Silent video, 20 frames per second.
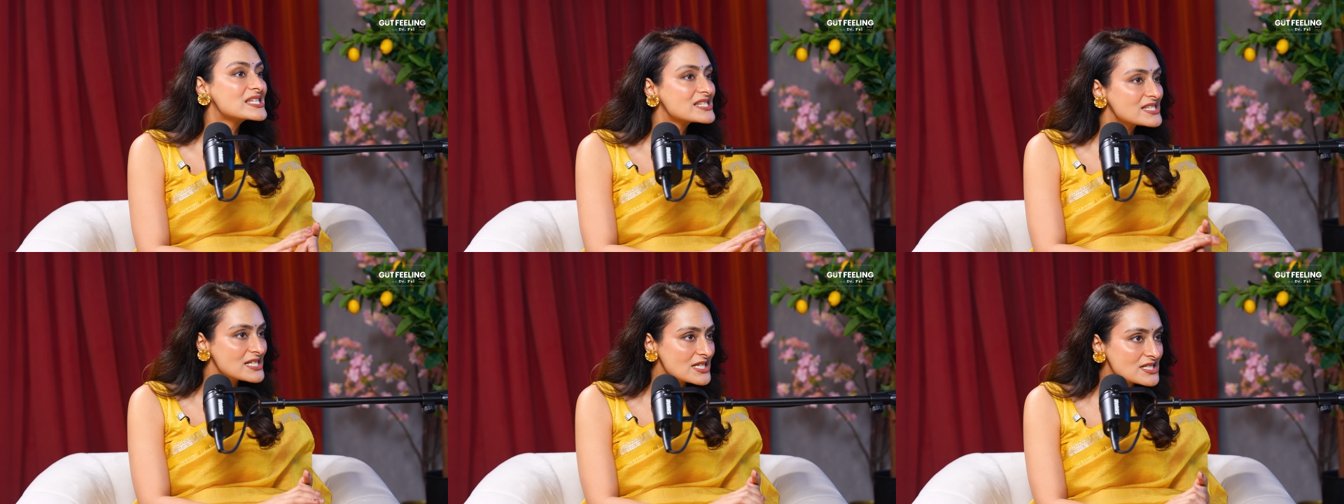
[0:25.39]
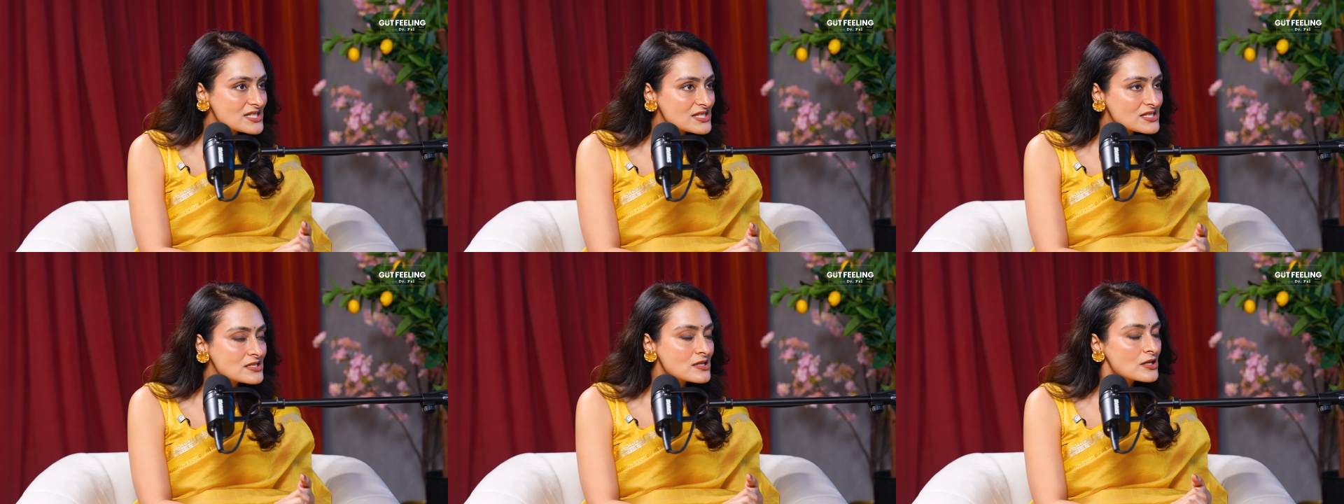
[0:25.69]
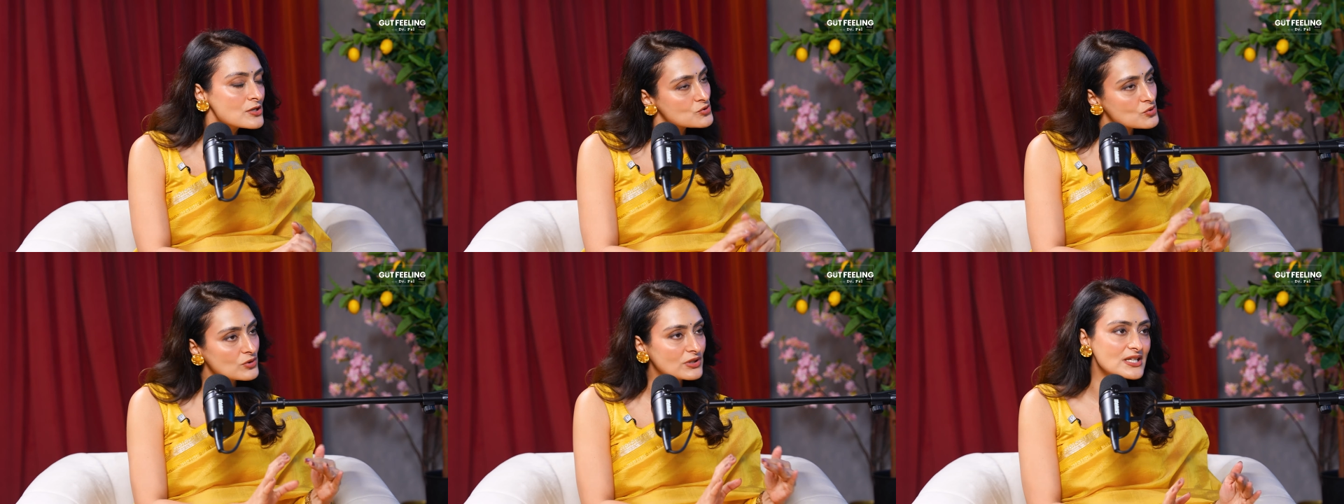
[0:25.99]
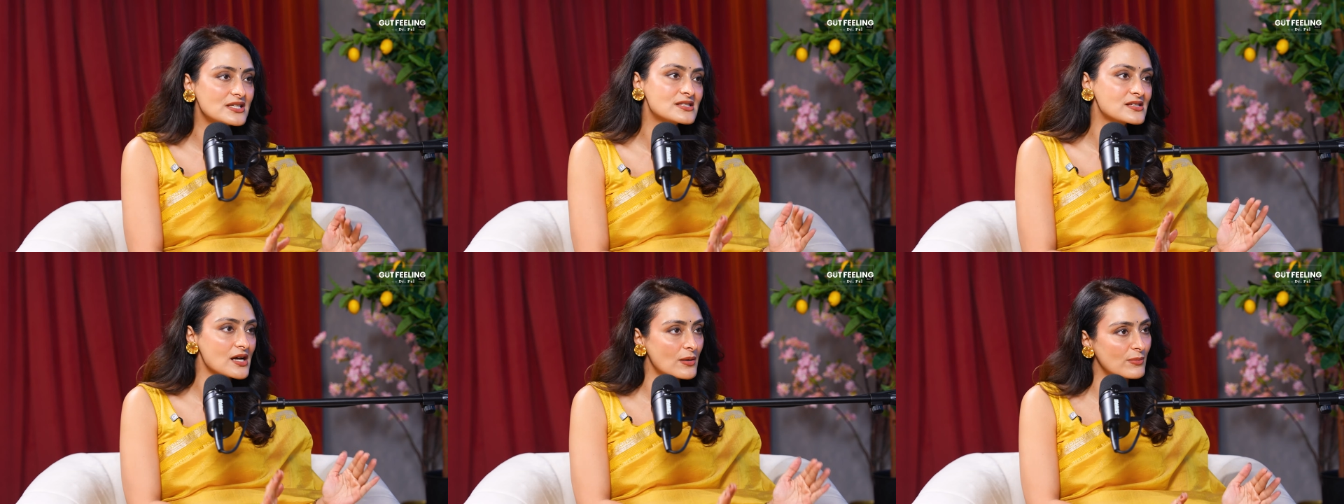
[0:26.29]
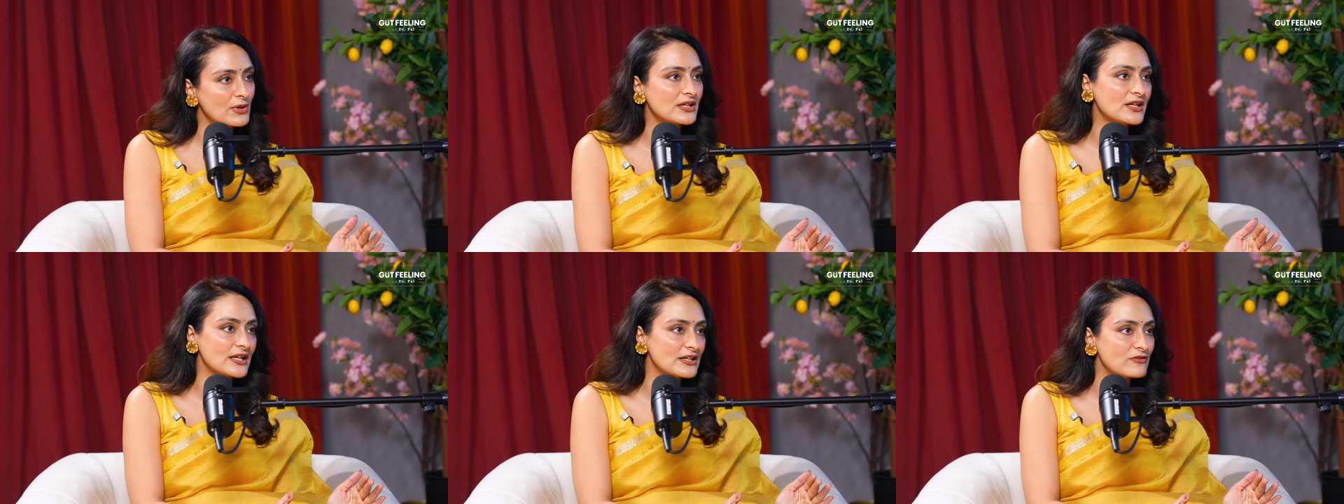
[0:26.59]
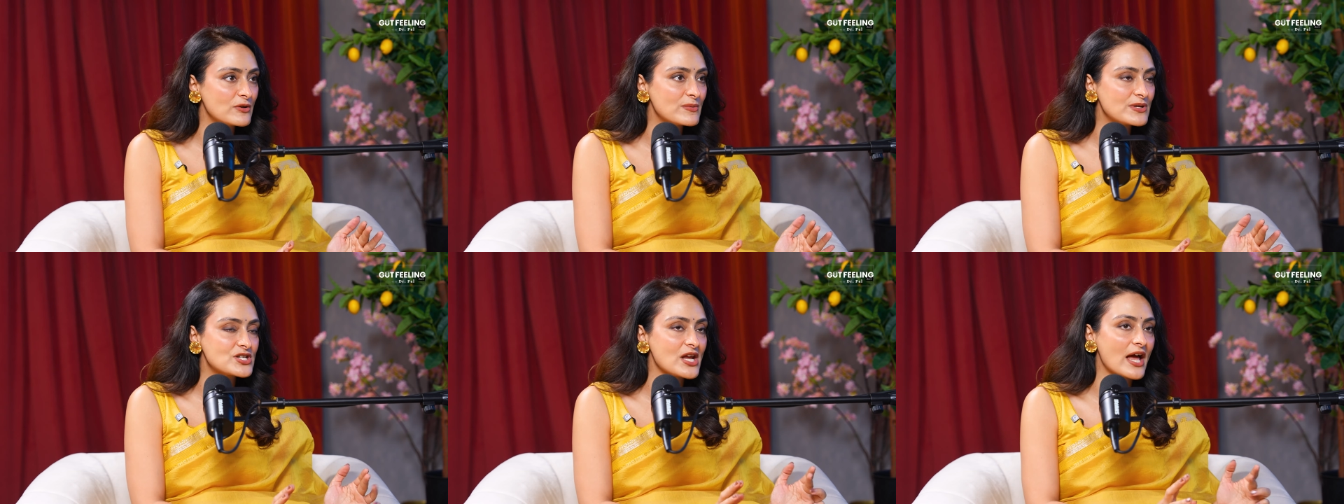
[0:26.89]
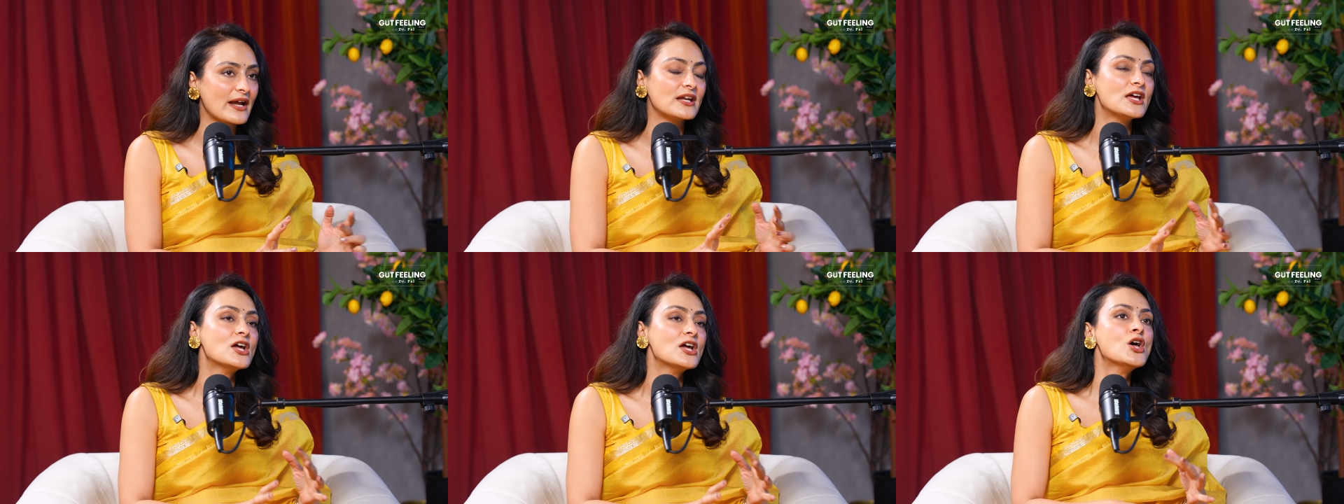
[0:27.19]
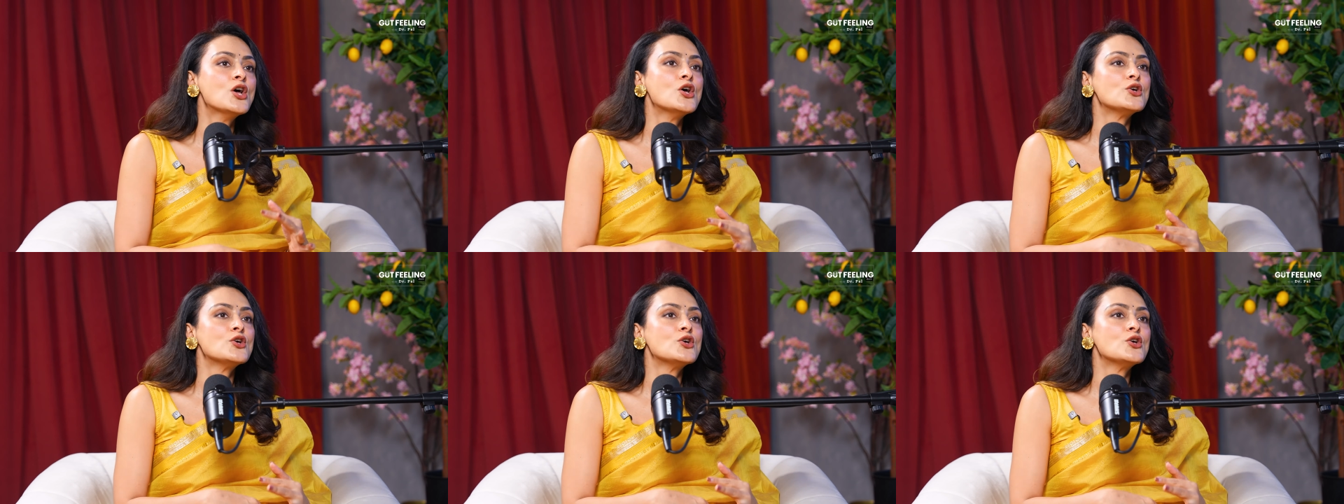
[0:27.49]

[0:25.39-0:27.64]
cysts. So these come under inflammatory acne.